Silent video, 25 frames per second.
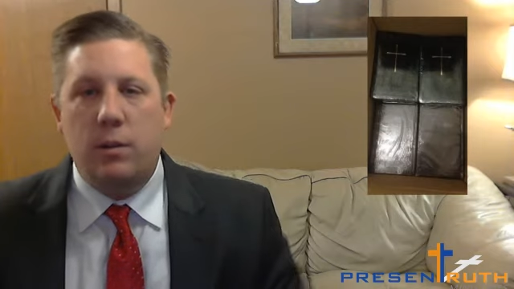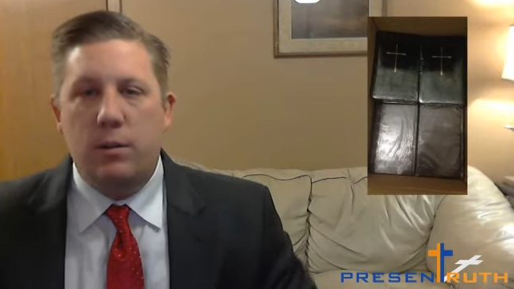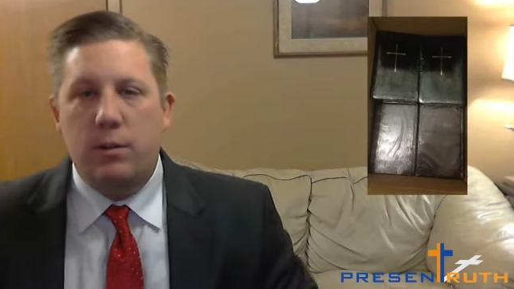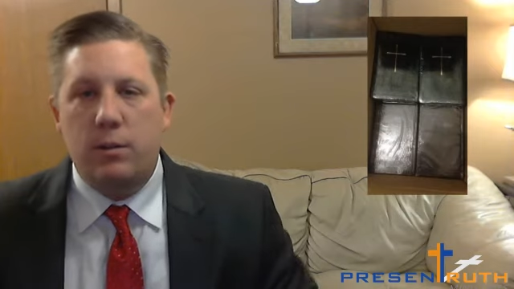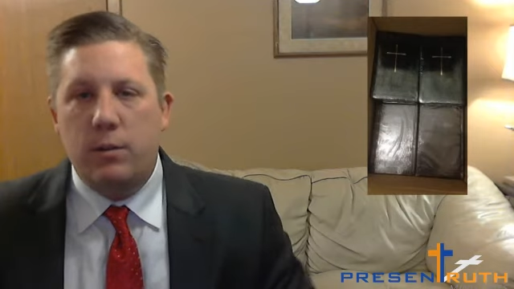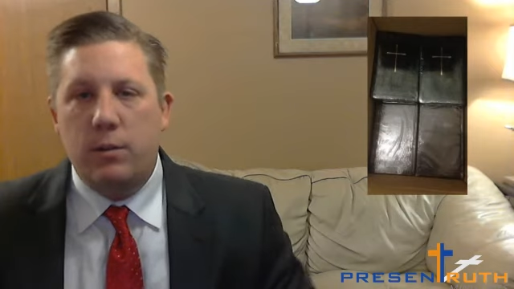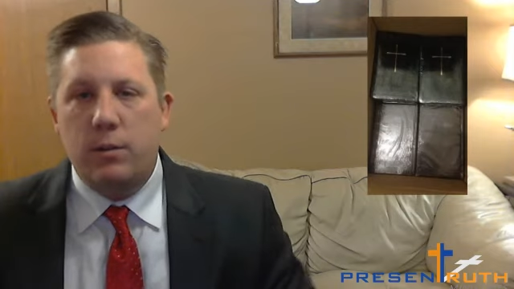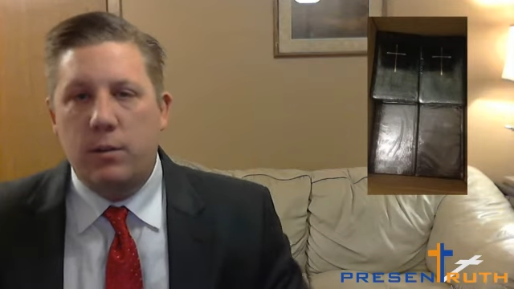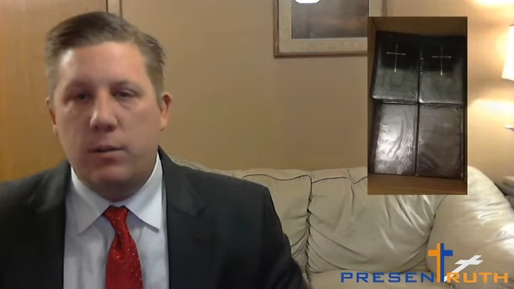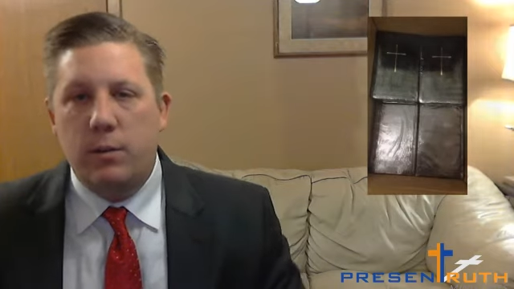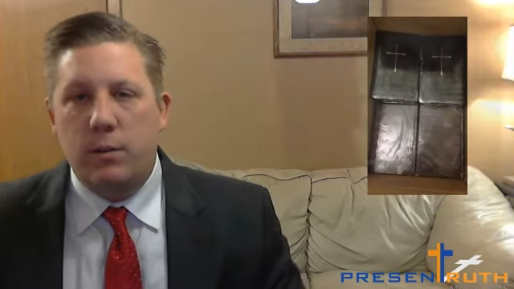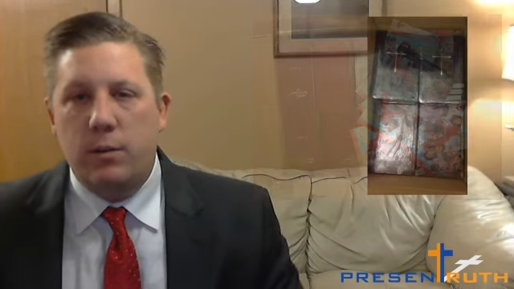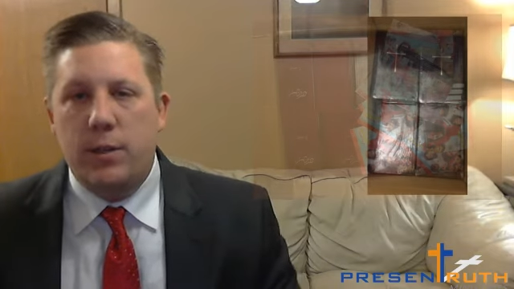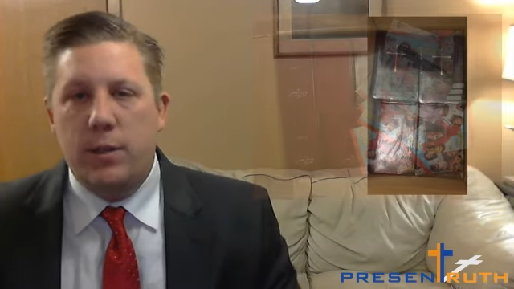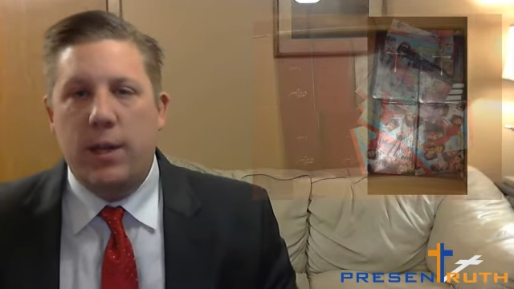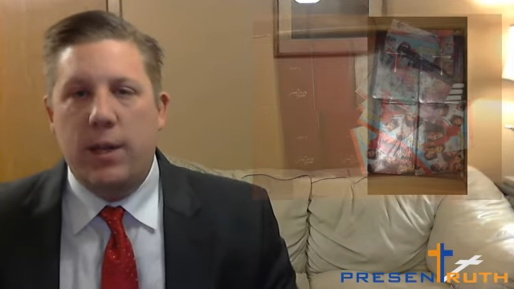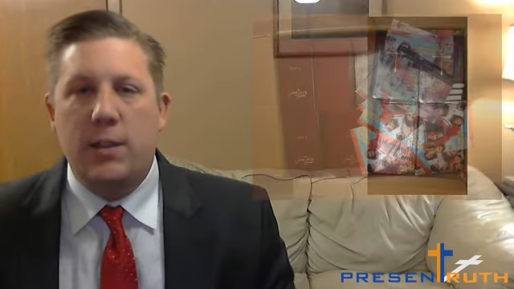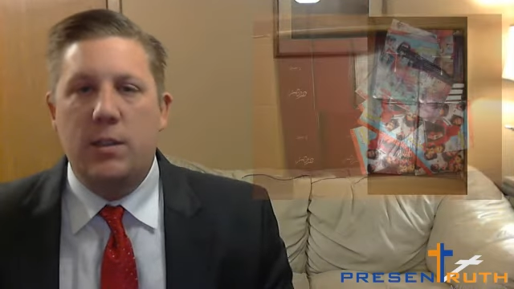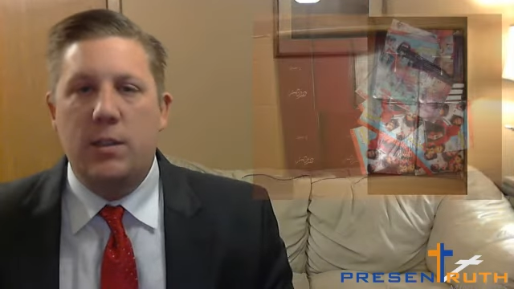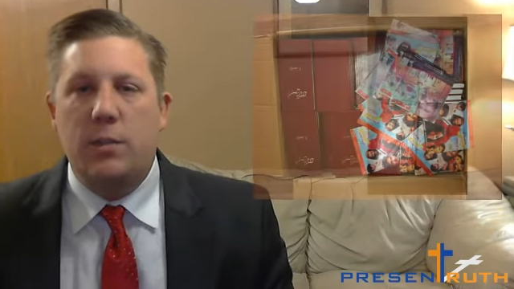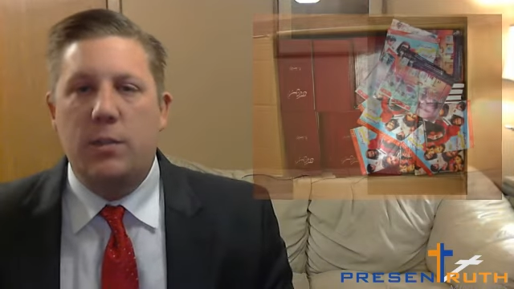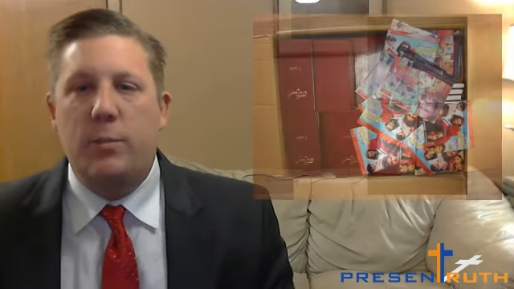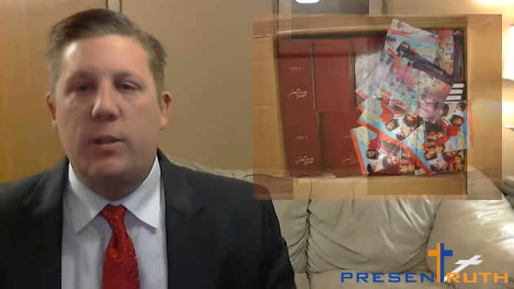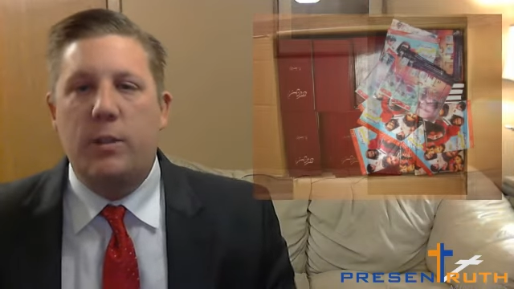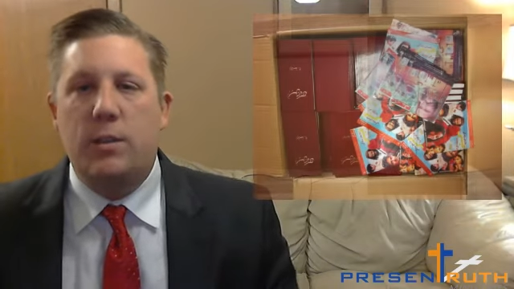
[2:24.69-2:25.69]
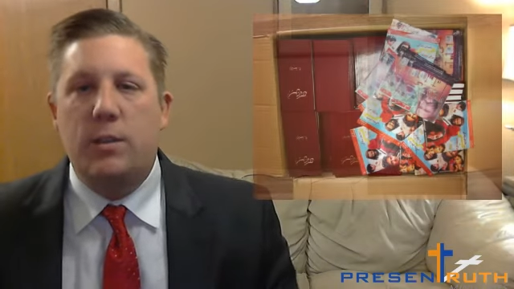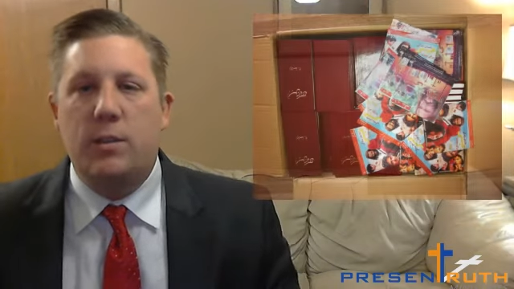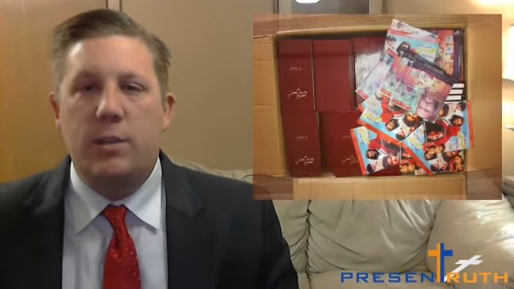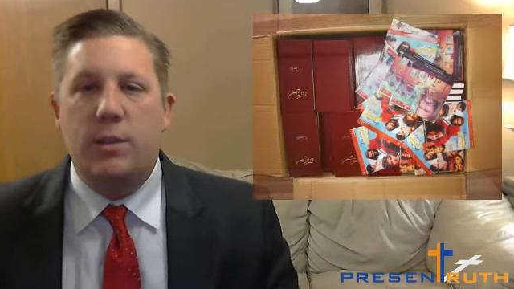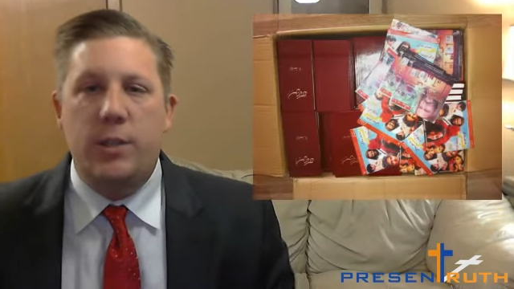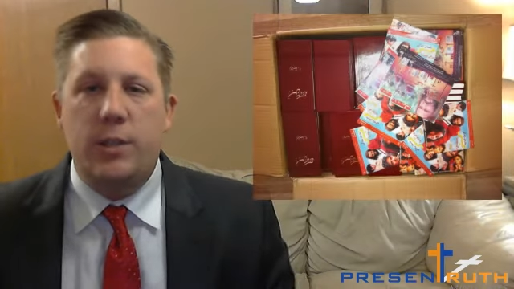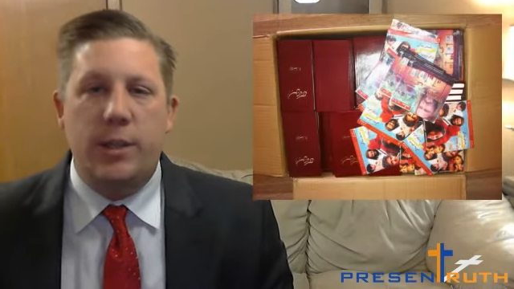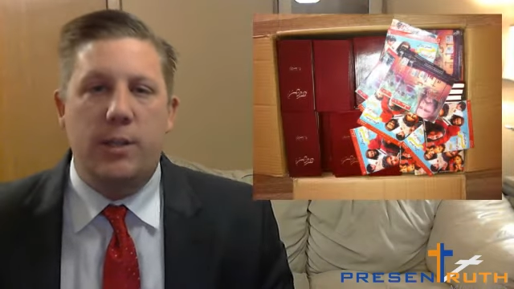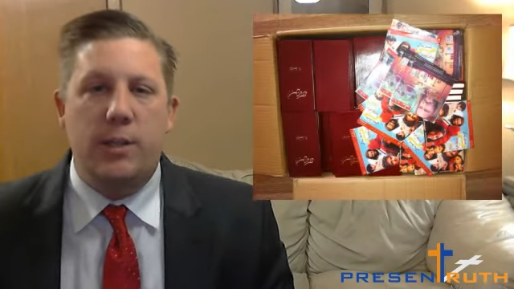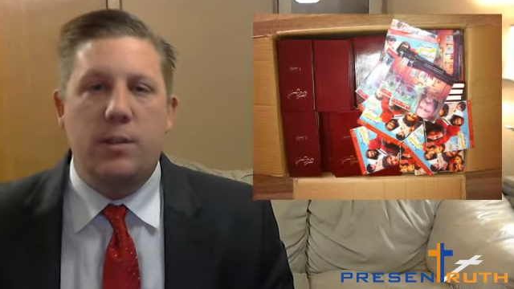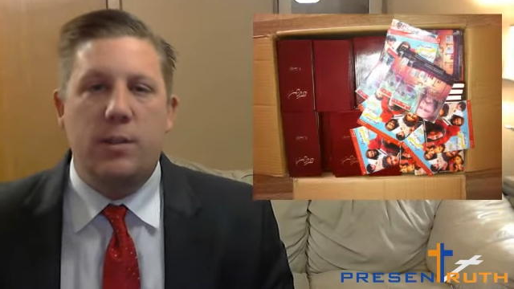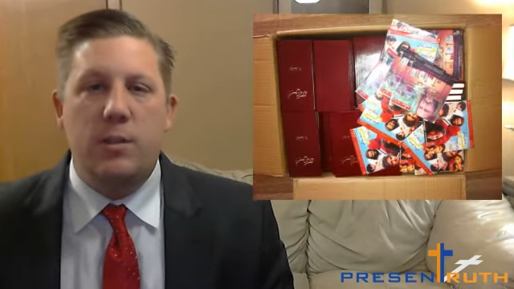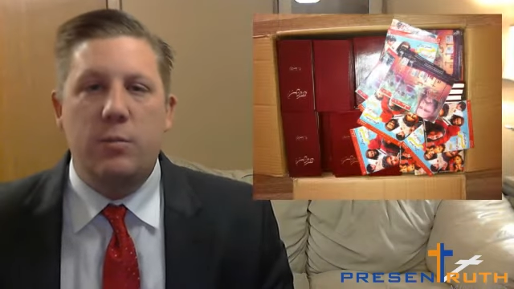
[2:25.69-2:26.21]
New Testaments,
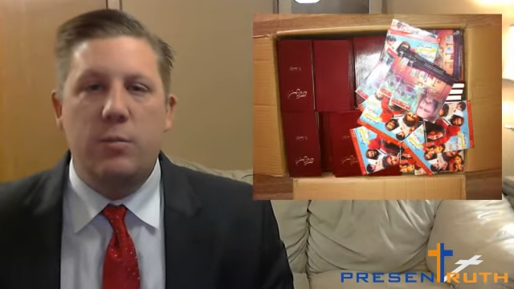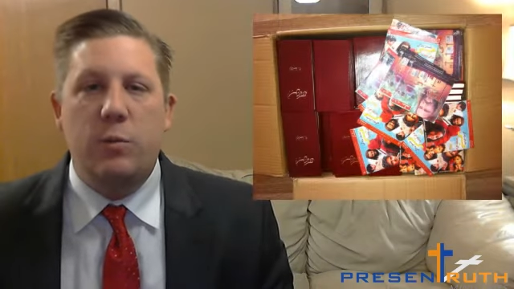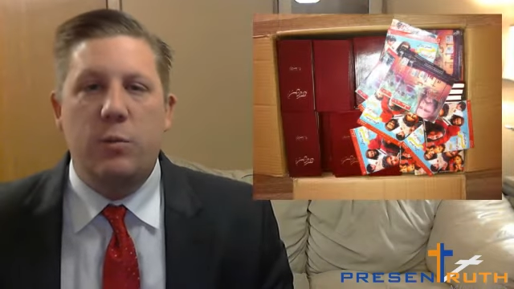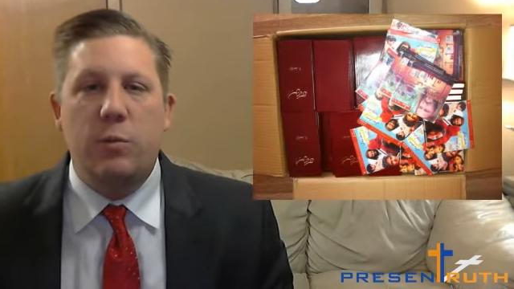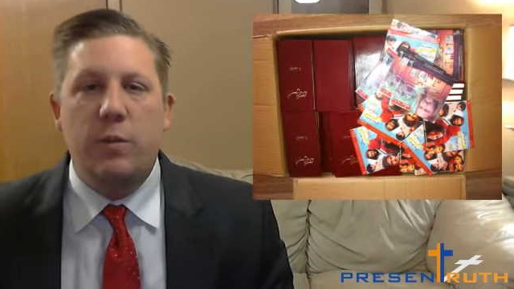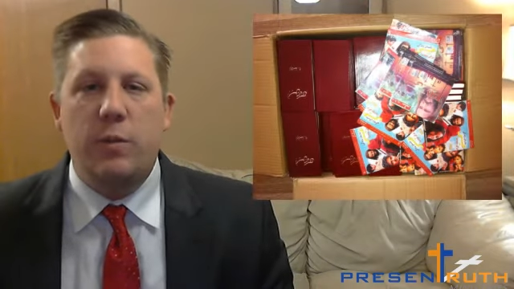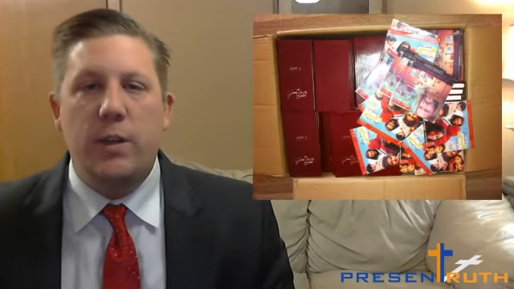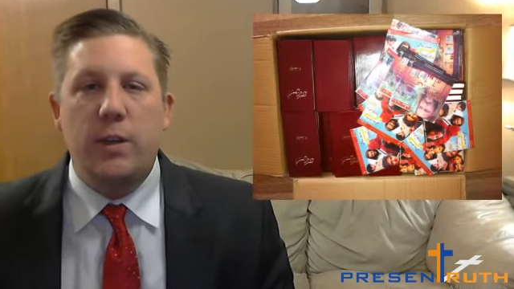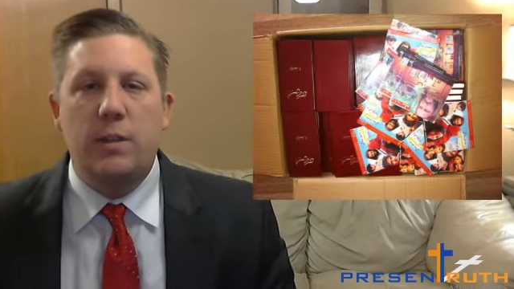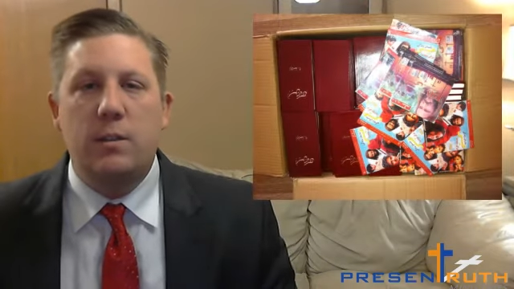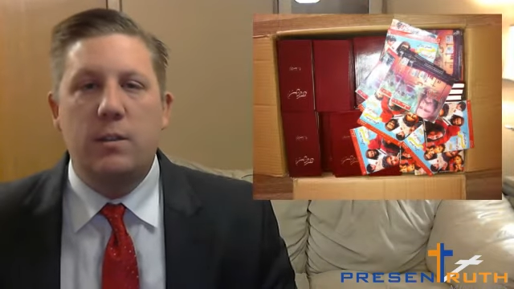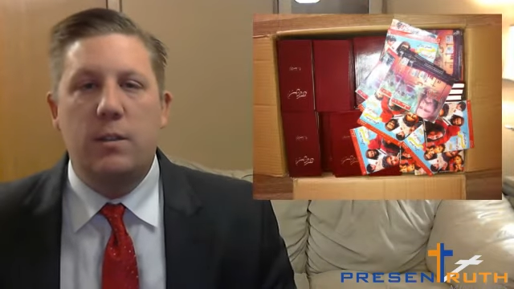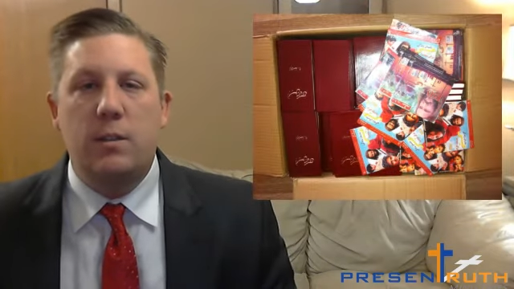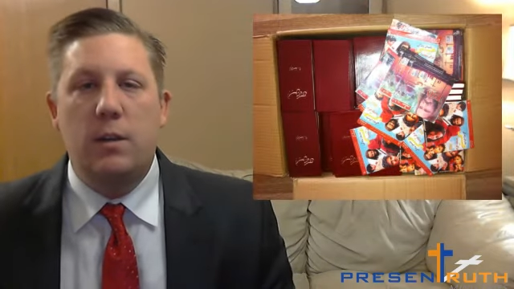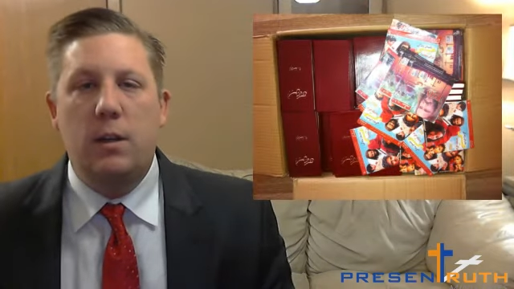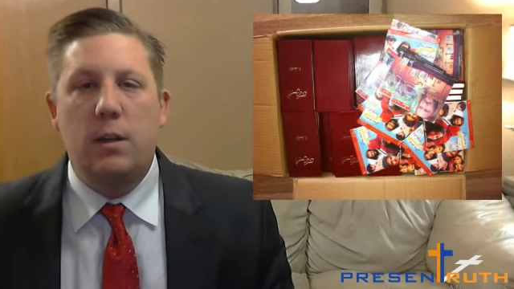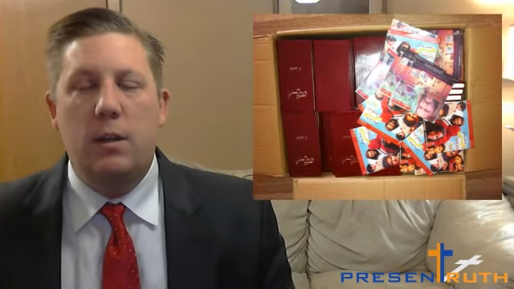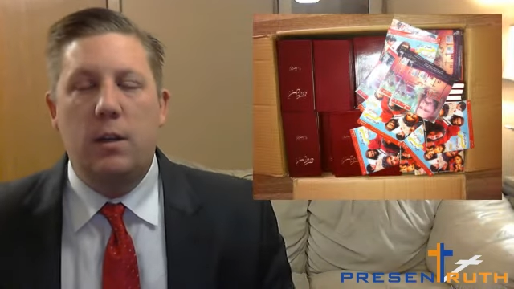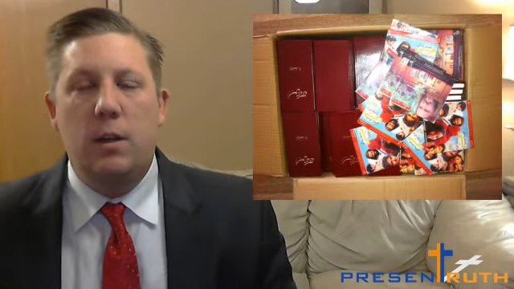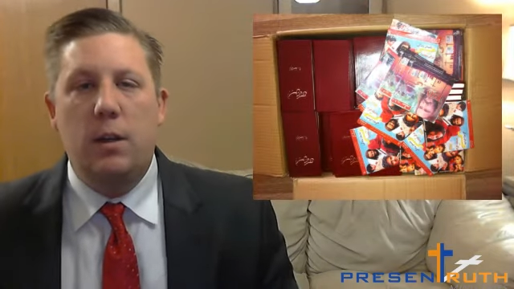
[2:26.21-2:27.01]
Jesus movies